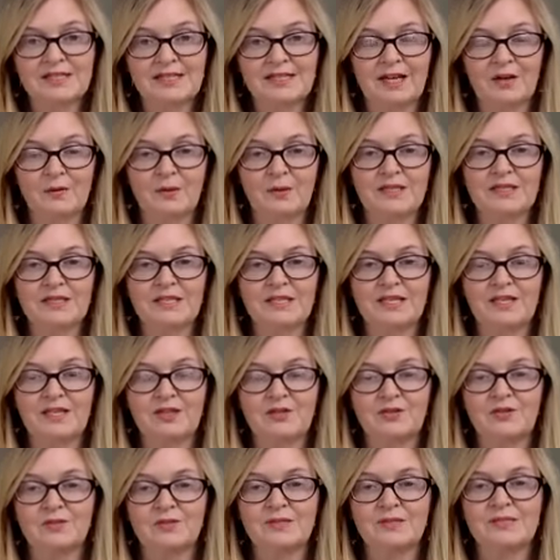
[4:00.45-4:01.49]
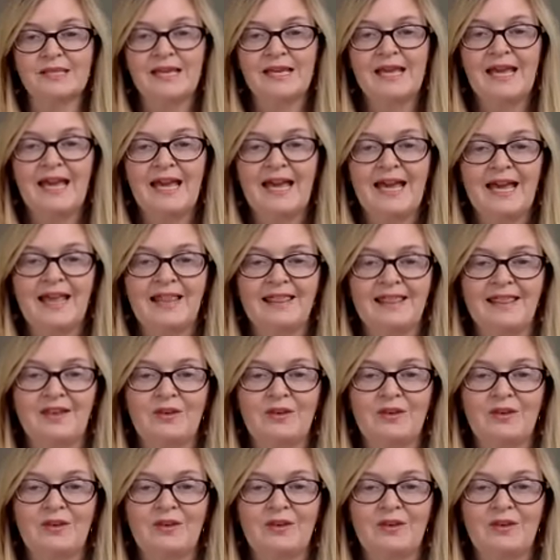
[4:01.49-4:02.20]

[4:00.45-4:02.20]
that I want to use. And